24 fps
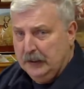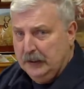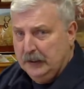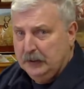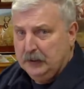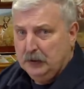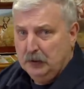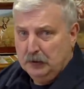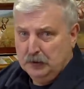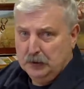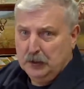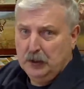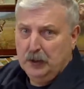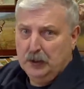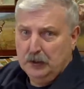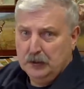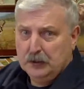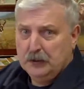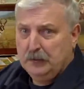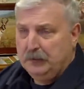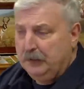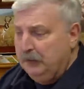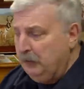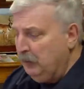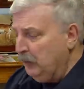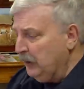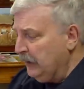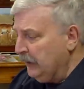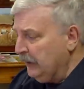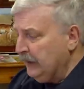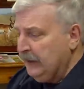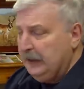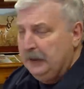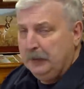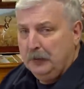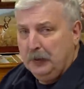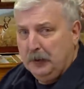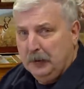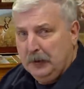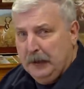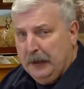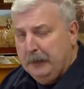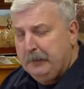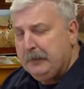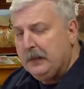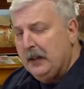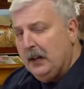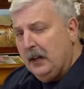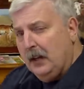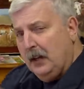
get those colors if you want to get them, okay?